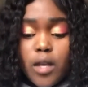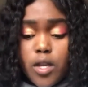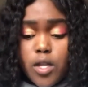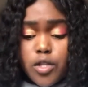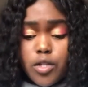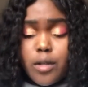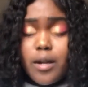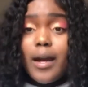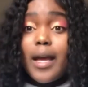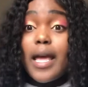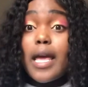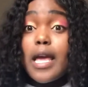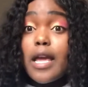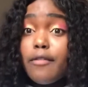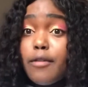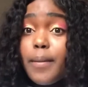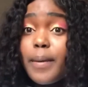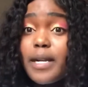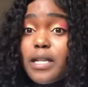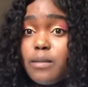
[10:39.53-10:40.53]
So now
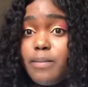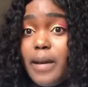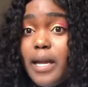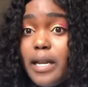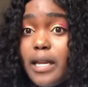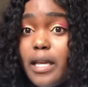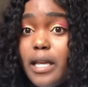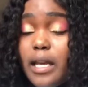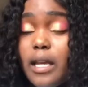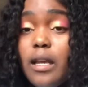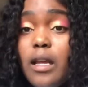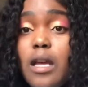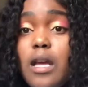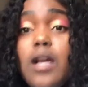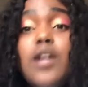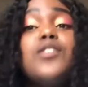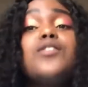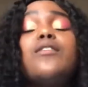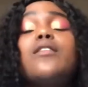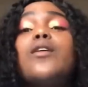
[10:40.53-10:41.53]
everybody's panicking,
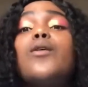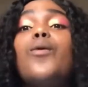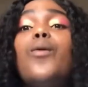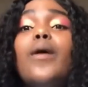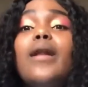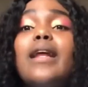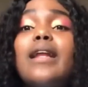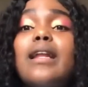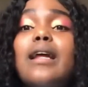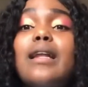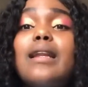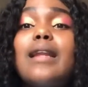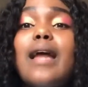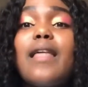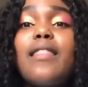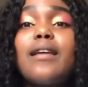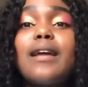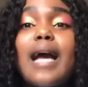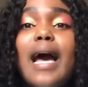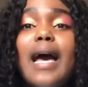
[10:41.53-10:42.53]
so they're calling
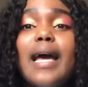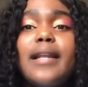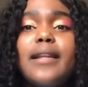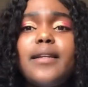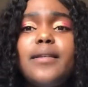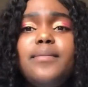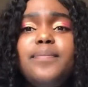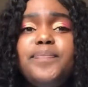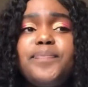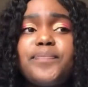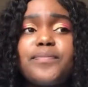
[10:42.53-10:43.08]
another gynae,